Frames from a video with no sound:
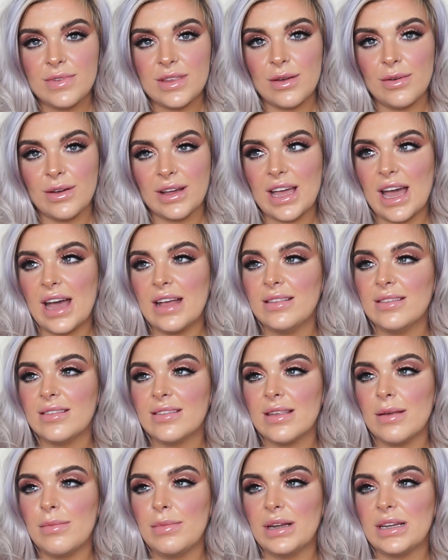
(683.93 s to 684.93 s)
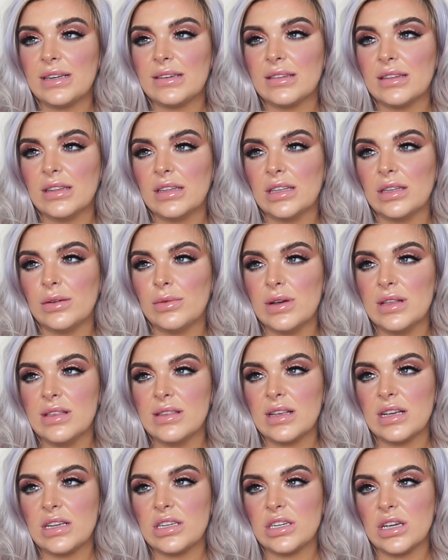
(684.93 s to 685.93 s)
so again similar to the other
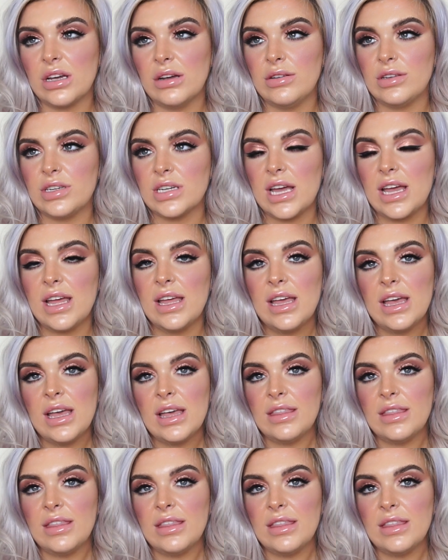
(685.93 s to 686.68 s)
ones I showed you.